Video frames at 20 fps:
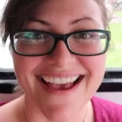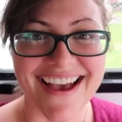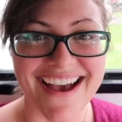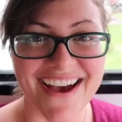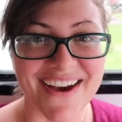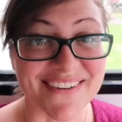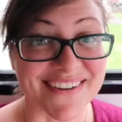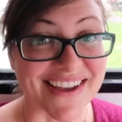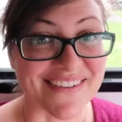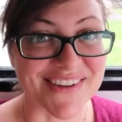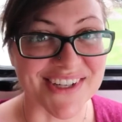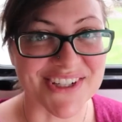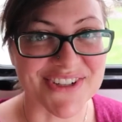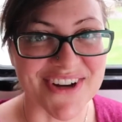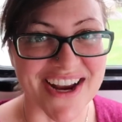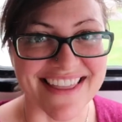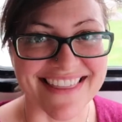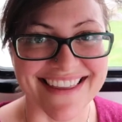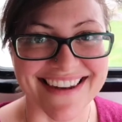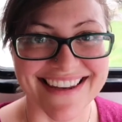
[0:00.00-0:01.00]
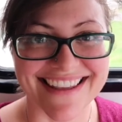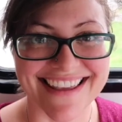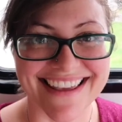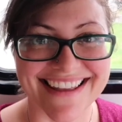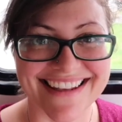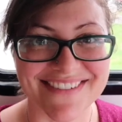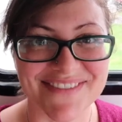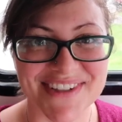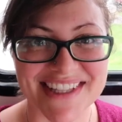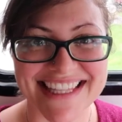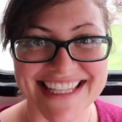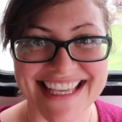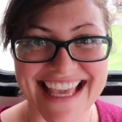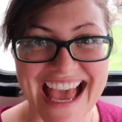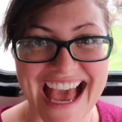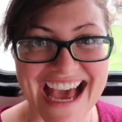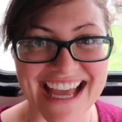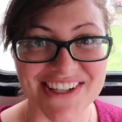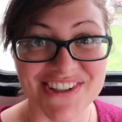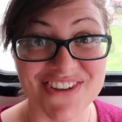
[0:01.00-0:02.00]
Okay, I'm gonna try that again with the
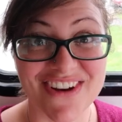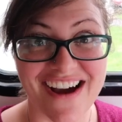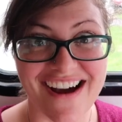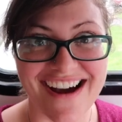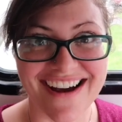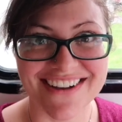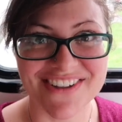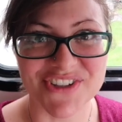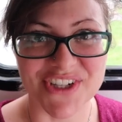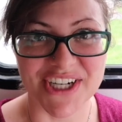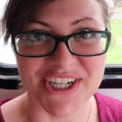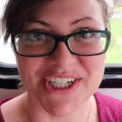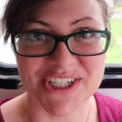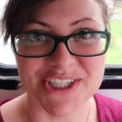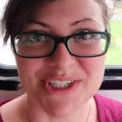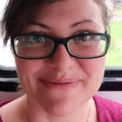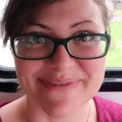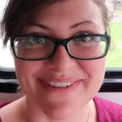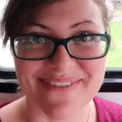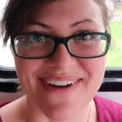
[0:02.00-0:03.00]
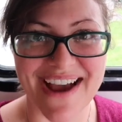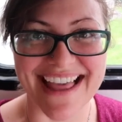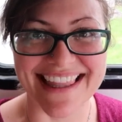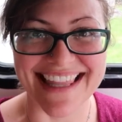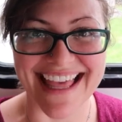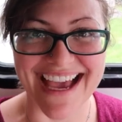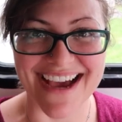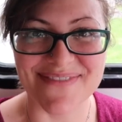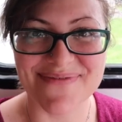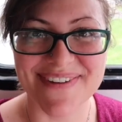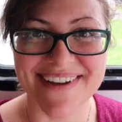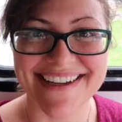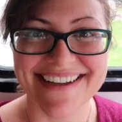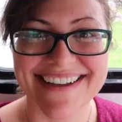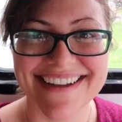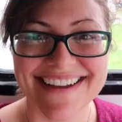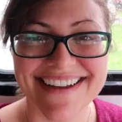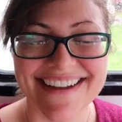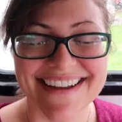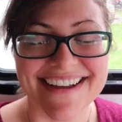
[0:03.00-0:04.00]
cat not trying to jump in my lap.
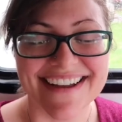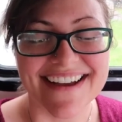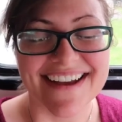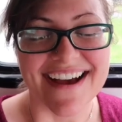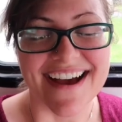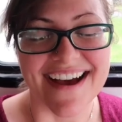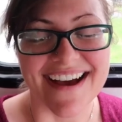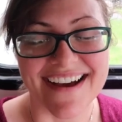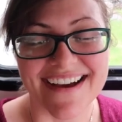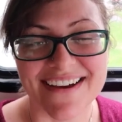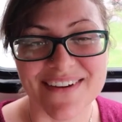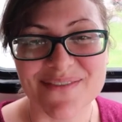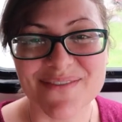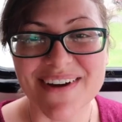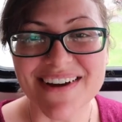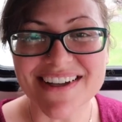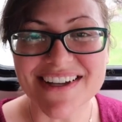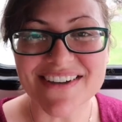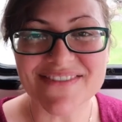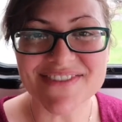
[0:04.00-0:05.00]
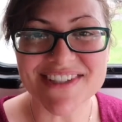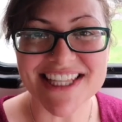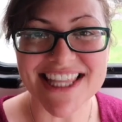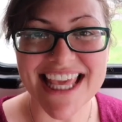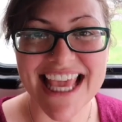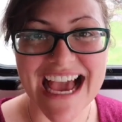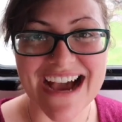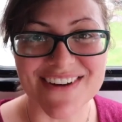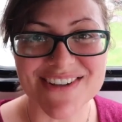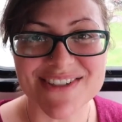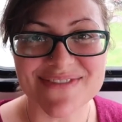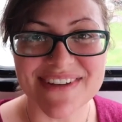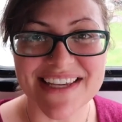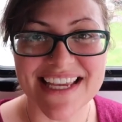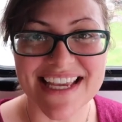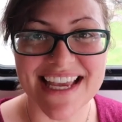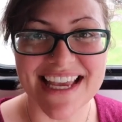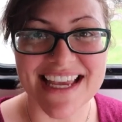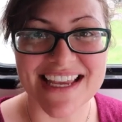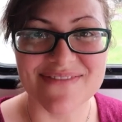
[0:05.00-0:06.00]
Welcome to the How to
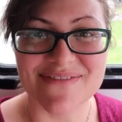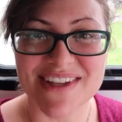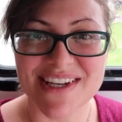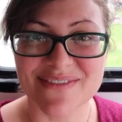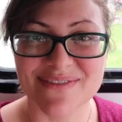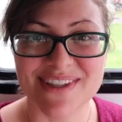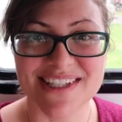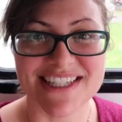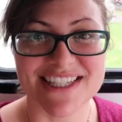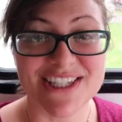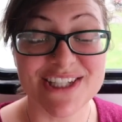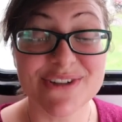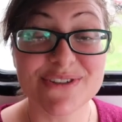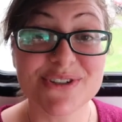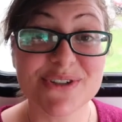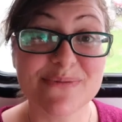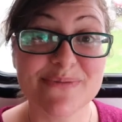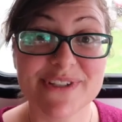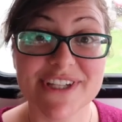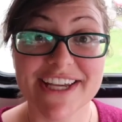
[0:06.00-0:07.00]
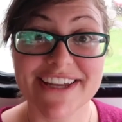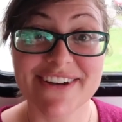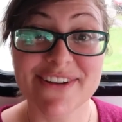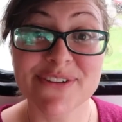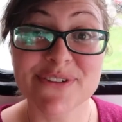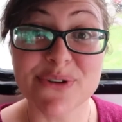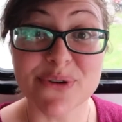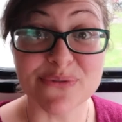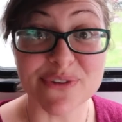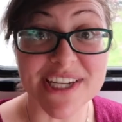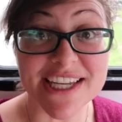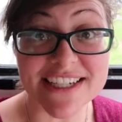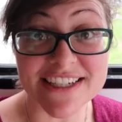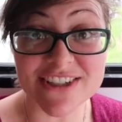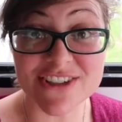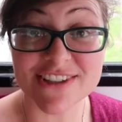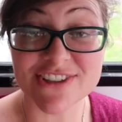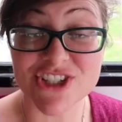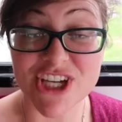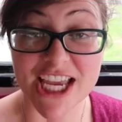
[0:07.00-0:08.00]
Be a Minimalist YouTube channel. Don't forget to
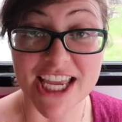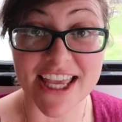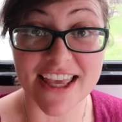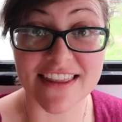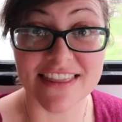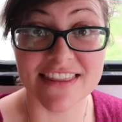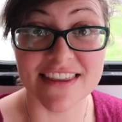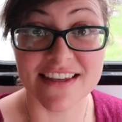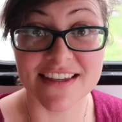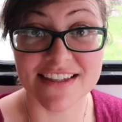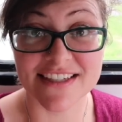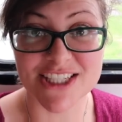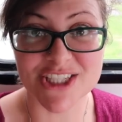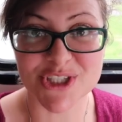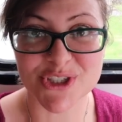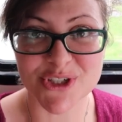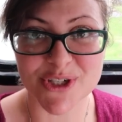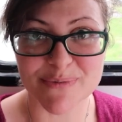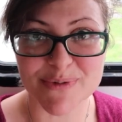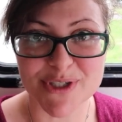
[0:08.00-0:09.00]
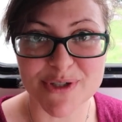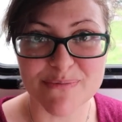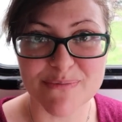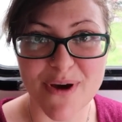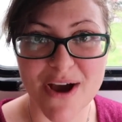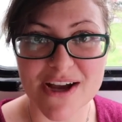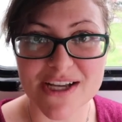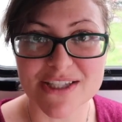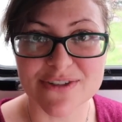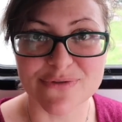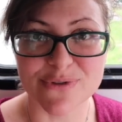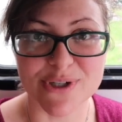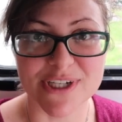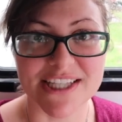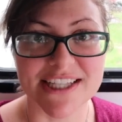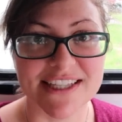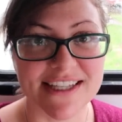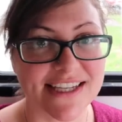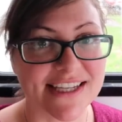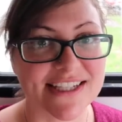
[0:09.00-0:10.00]
check the description box for a
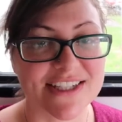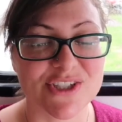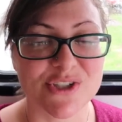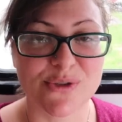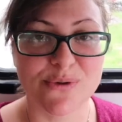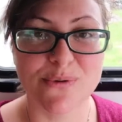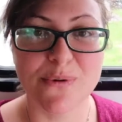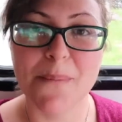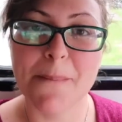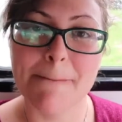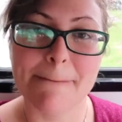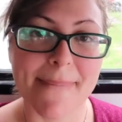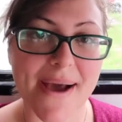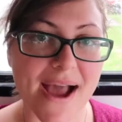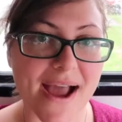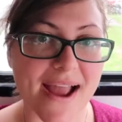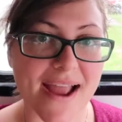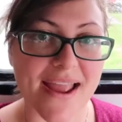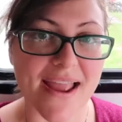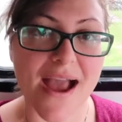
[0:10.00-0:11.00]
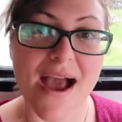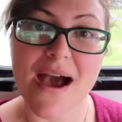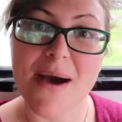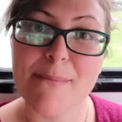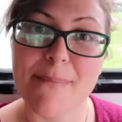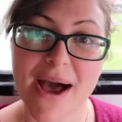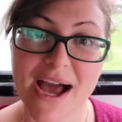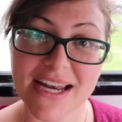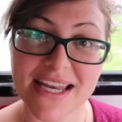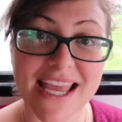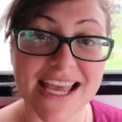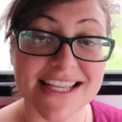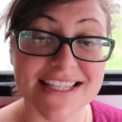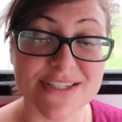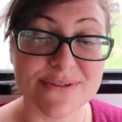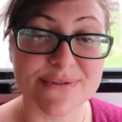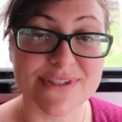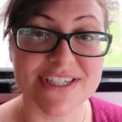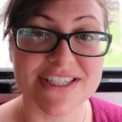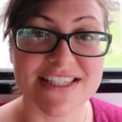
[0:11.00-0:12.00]
link to my
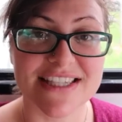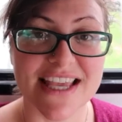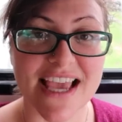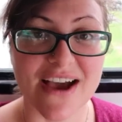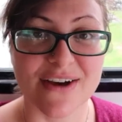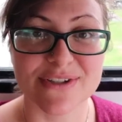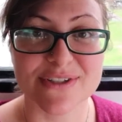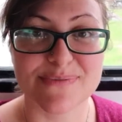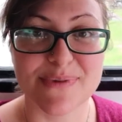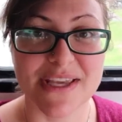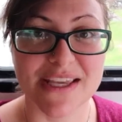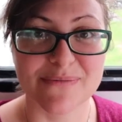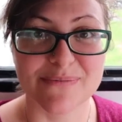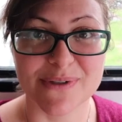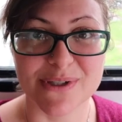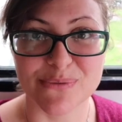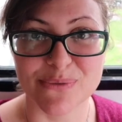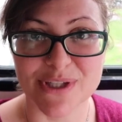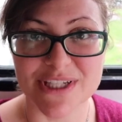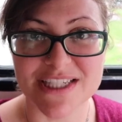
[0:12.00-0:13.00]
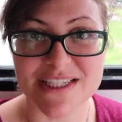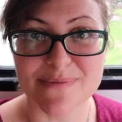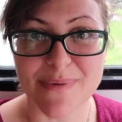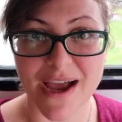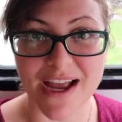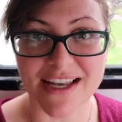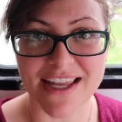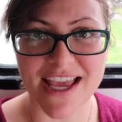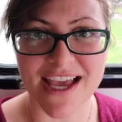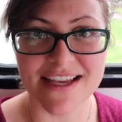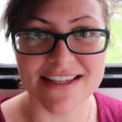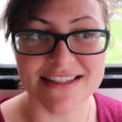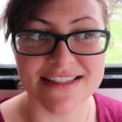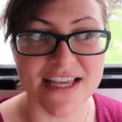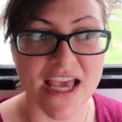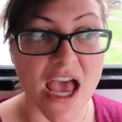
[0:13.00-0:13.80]
podcast, which is the How to Be a Minimalist podcast.